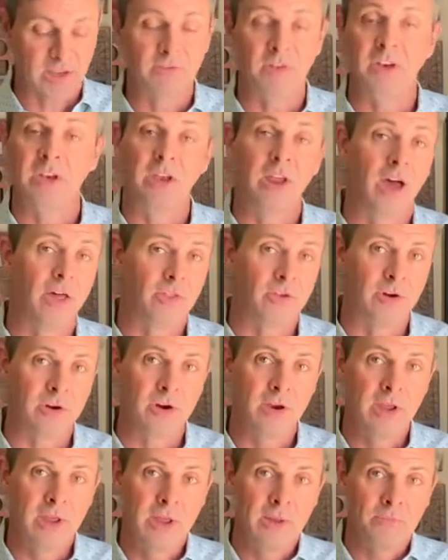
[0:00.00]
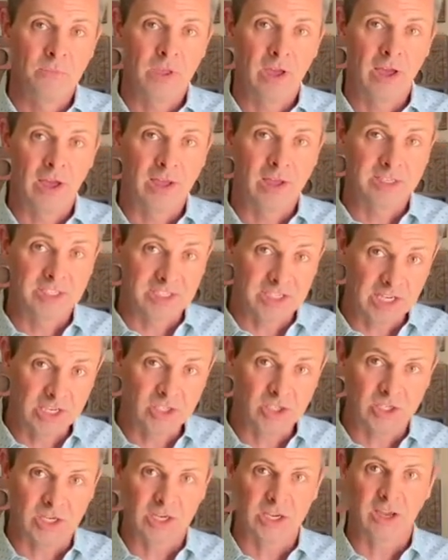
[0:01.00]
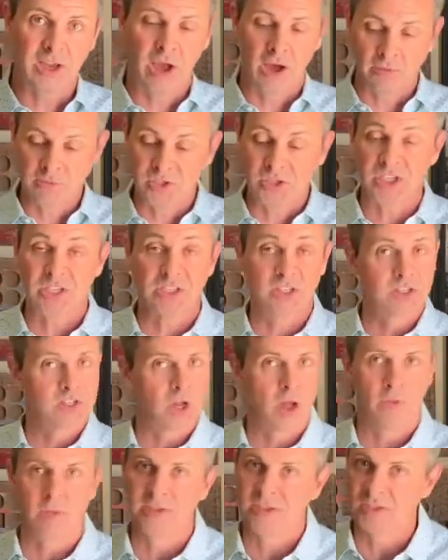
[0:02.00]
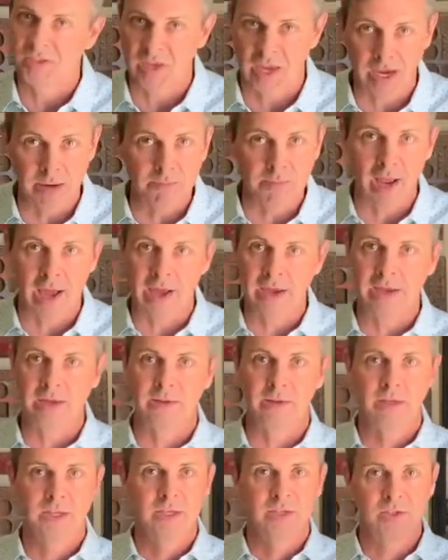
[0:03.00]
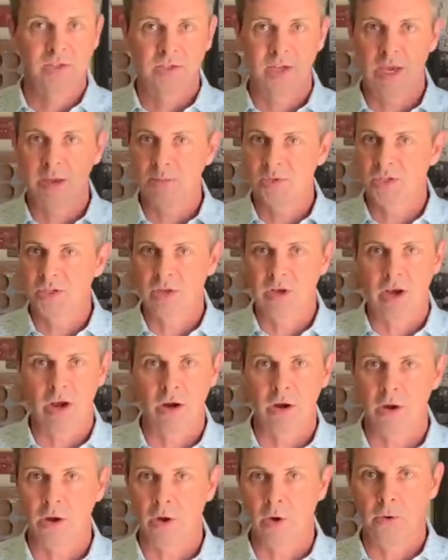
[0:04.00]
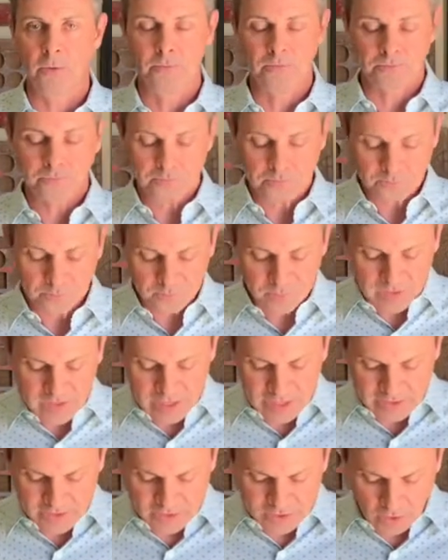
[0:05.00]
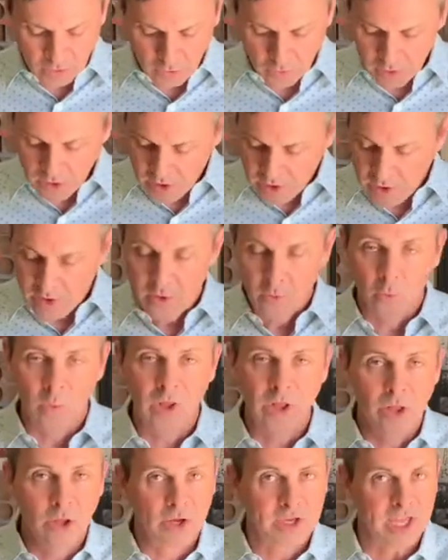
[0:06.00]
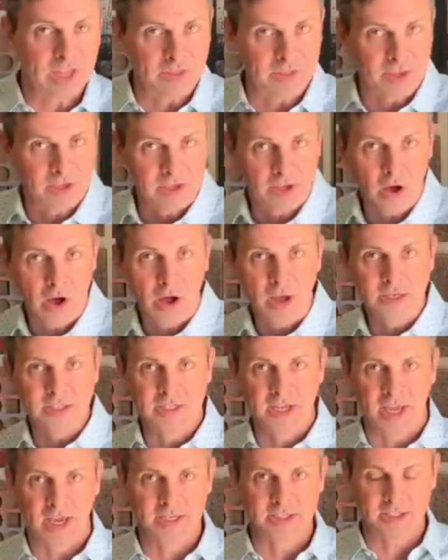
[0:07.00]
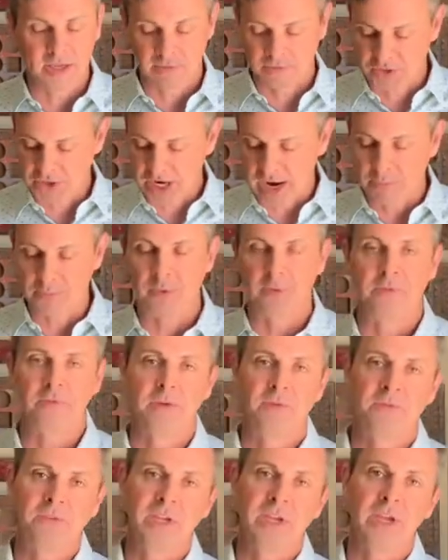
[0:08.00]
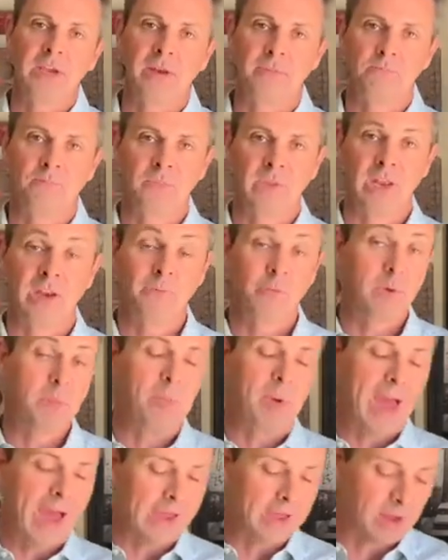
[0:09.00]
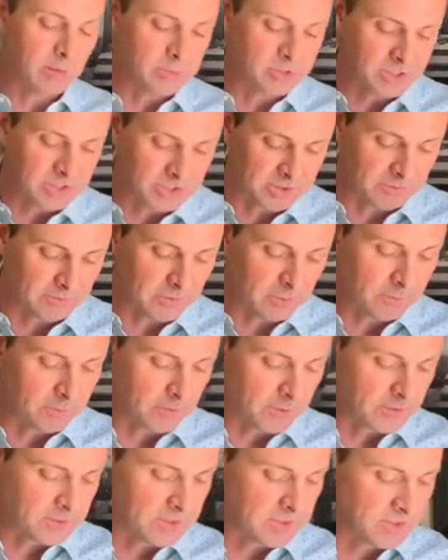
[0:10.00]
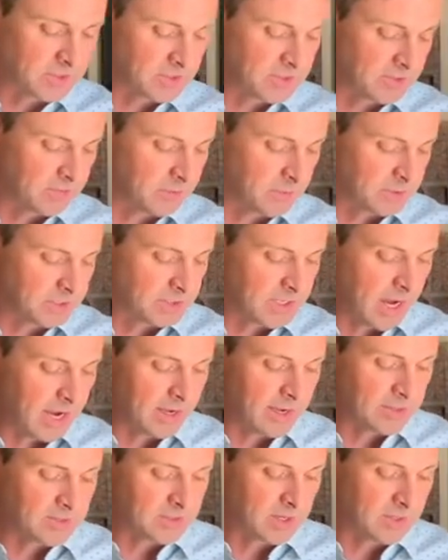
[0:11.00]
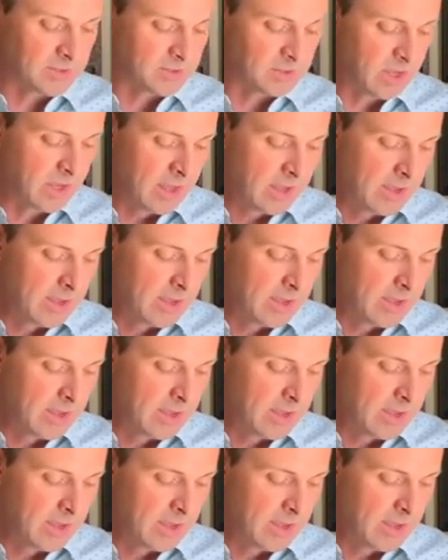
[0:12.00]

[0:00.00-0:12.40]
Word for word: of another uh, teaching of Jesus on the same night, same scenario. And so we look at the context of chapter 15. And if we back up just a few verses to verse 9, it says,